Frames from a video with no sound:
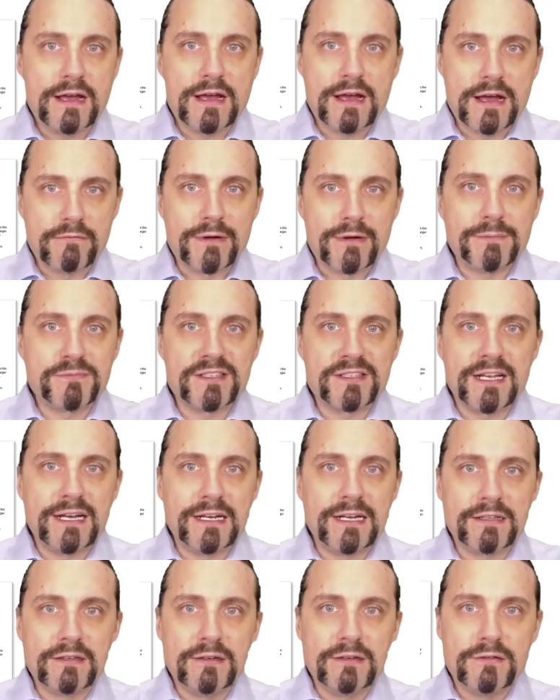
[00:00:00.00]
a
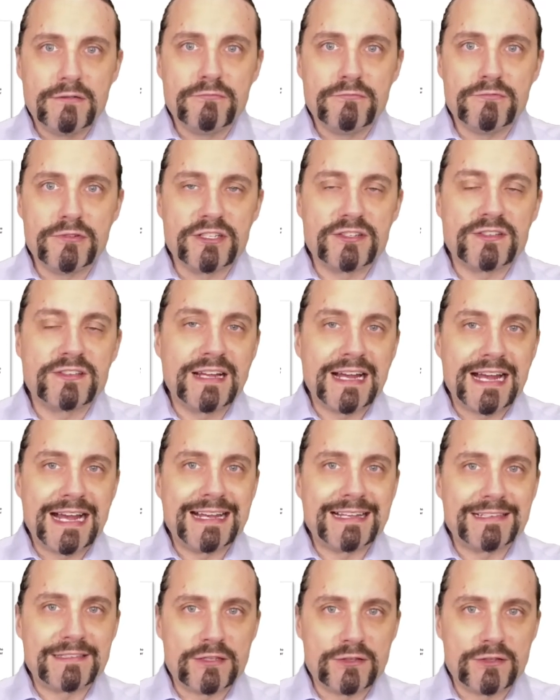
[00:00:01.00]
website which has